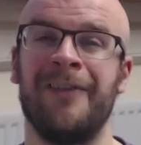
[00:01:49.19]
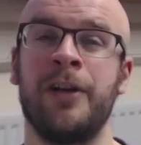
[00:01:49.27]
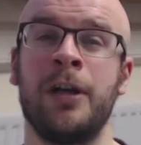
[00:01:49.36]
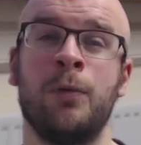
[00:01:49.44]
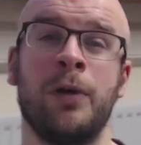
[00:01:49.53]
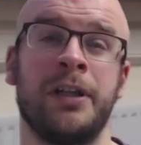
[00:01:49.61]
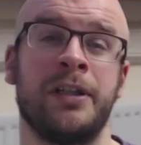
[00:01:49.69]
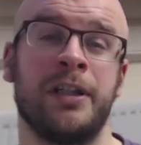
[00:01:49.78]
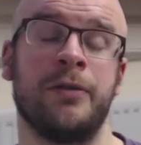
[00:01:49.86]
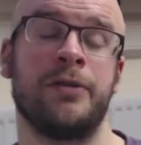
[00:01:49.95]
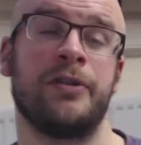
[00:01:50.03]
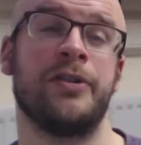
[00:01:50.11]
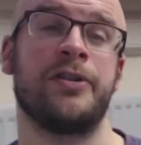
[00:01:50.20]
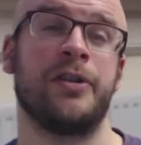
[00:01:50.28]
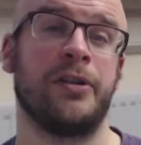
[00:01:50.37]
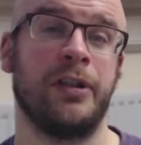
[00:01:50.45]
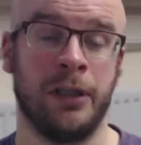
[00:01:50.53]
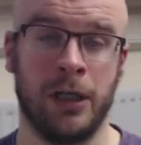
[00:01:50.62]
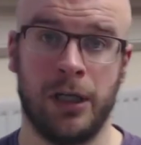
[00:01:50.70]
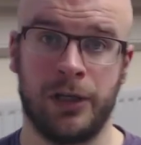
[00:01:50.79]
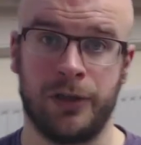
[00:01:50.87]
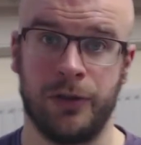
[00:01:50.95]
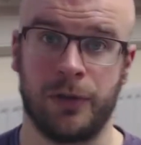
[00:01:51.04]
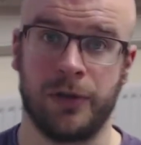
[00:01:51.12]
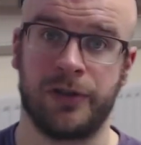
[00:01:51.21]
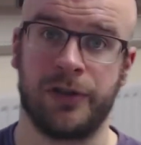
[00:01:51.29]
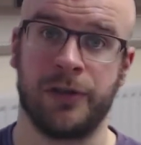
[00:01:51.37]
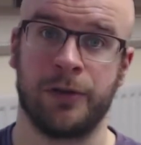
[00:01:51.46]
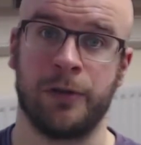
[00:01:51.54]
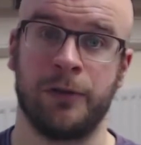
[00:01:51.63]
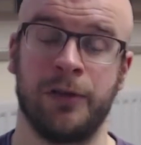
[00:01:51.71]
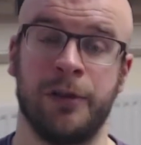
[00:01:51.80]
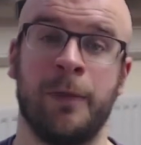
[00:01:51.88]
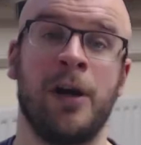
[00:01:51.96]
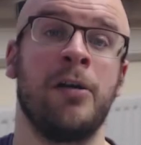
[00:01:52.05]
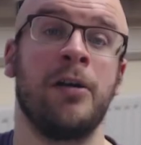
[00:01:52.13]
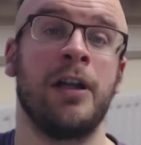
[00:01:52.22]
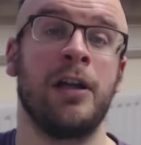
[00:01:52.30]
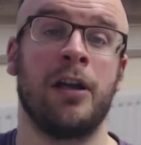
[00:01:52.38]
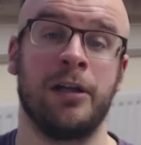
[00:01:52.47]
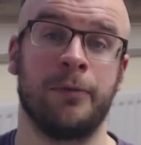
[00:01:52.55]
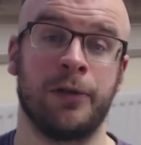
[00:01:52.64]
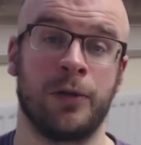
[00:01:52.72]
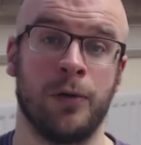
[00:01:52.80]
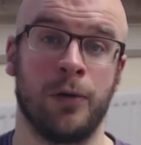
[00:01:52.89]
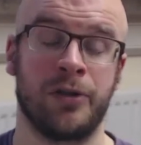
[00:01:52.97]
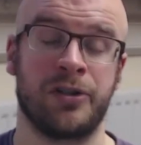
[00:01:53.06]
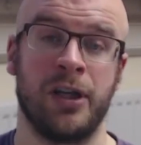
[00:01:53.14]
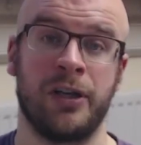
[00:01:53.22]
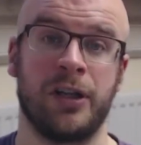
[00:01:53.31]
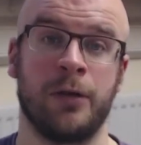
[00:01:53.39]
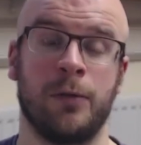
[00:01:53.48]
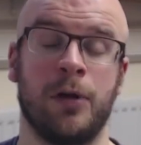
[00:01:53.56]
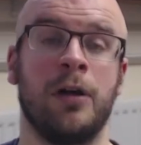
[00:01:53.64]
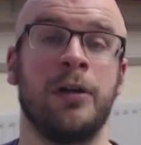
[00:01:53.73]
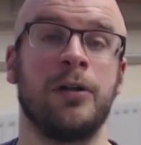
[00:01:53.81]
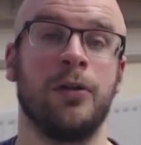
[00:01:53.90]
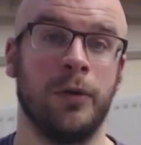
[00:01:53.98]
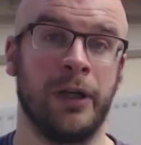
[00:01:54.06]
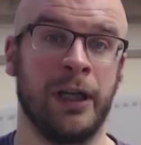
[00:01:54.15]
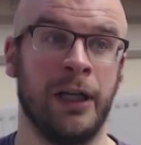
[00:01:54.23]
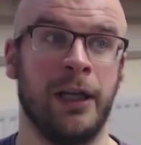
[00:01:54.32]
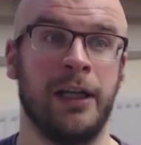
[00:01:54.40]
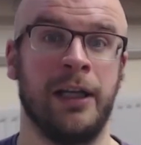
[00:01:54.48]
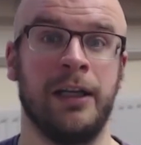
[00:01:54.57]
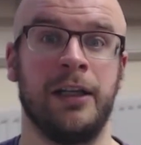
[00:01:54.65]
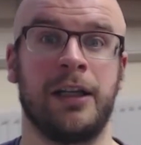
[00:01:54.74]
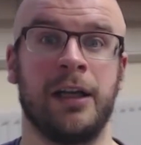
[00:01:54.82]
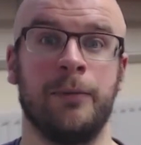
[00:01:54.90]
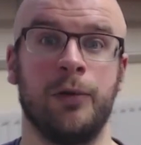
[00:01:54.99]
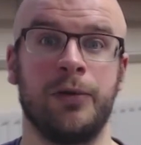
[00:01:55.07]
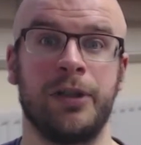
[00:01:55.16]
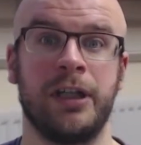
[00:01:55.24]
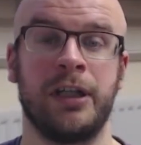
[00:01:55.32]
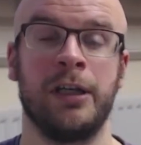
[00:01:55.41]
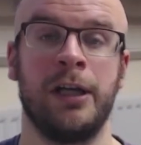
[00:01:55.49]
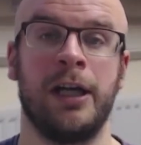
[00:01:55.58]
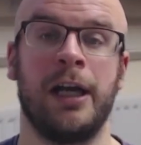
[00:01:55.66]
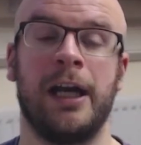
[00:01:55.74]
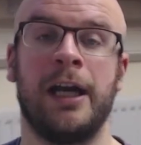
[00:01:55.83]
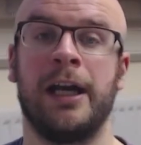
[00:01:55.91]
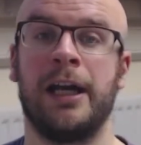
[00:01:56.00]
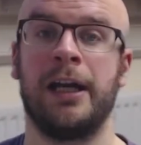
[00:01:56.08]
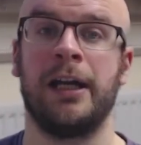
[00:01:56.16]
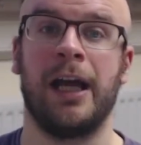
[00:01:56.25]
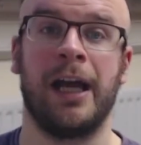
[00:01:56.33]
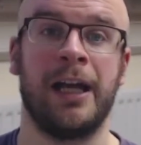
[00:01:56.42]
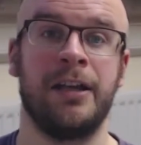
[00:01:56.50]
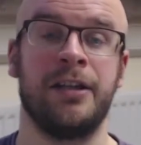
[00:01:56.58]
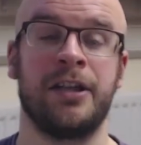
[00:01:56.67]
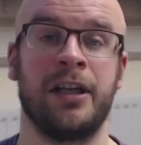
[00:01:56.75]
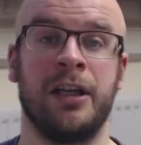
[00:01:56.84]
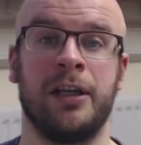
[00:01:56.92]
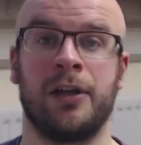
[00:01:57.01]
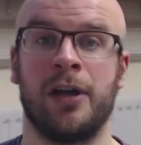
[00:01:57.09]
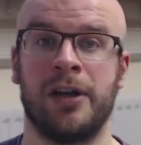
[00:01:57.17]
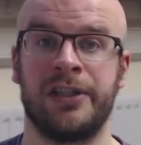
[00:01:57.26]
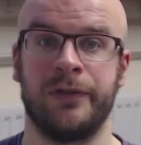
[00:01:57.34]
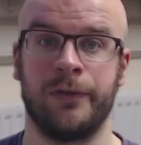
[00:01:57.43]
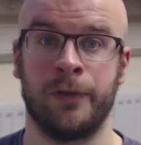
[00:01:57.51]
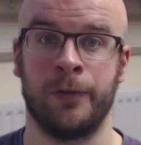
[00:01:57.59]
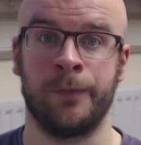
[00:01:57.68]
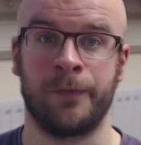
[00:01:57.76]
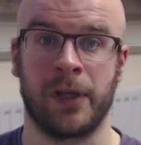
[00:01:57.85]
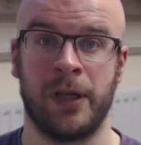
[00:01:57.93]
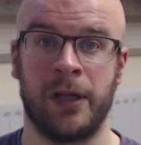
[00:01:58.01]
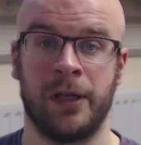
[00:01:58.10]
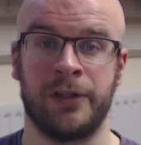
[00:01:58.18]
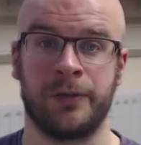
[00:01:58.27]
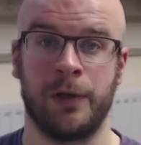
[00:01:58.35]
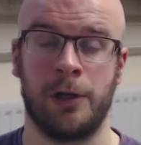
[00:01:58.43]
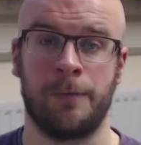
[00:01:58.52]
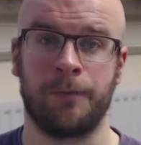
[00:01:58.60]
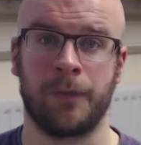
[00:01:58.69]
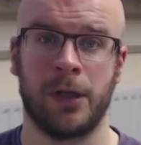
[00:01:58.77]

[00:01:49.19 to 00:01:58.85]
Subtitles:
and then I widened out the study to consider the parallel hybrid courts that were ongoing in Cambodia and in Kosovo as well.